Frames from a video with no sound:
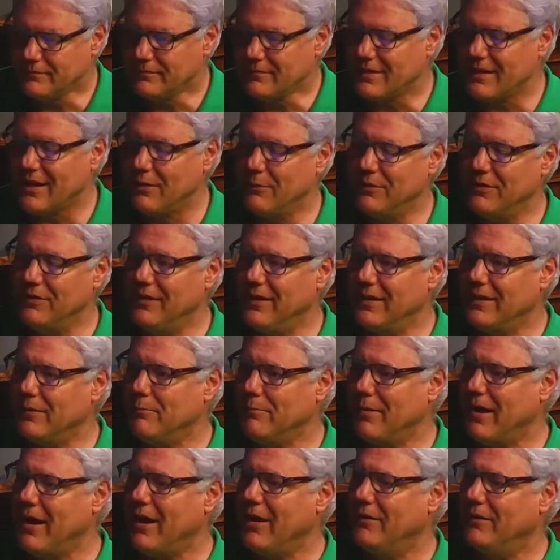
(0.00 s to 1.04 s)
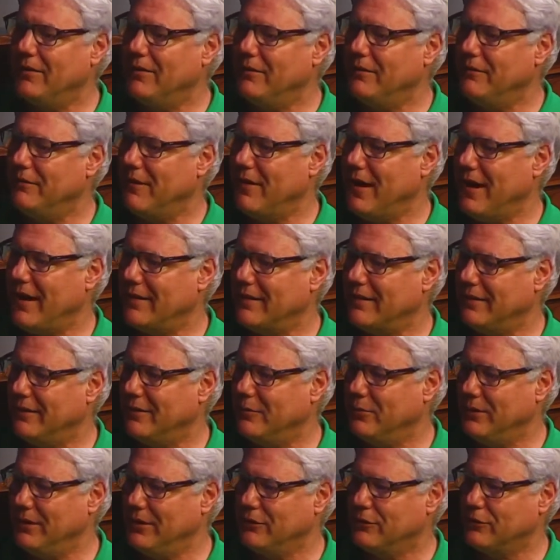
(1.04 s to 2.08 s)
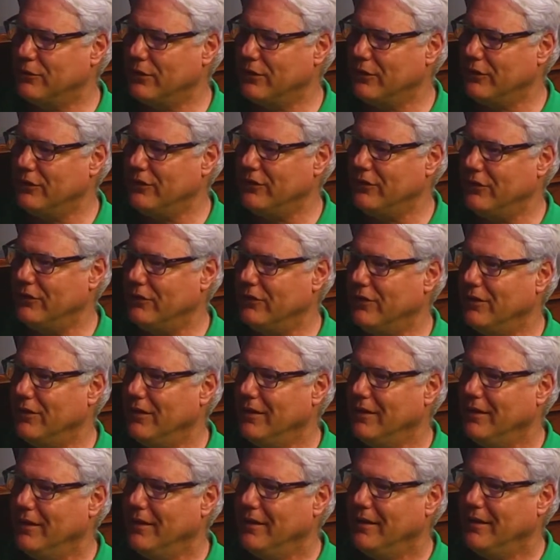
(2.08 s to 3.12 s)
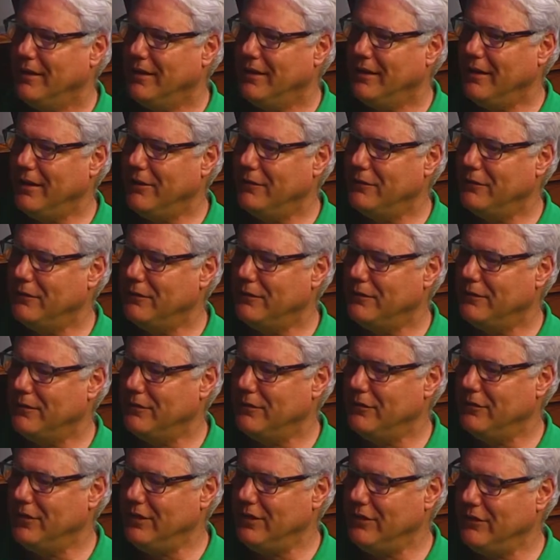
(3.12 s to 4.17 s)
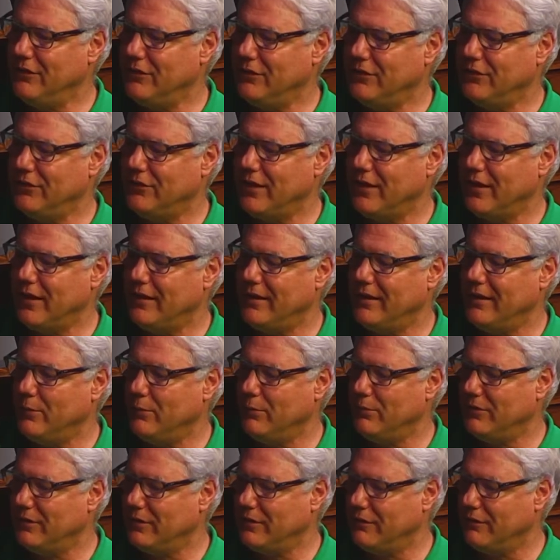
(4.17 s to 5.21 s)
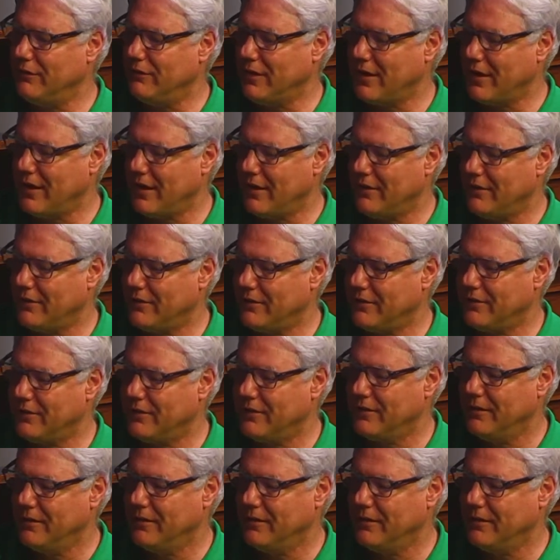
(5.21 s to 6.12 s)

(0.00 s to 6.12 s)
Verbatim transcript: and we think about the fact that we as Christians, if Jesus said he was in the Father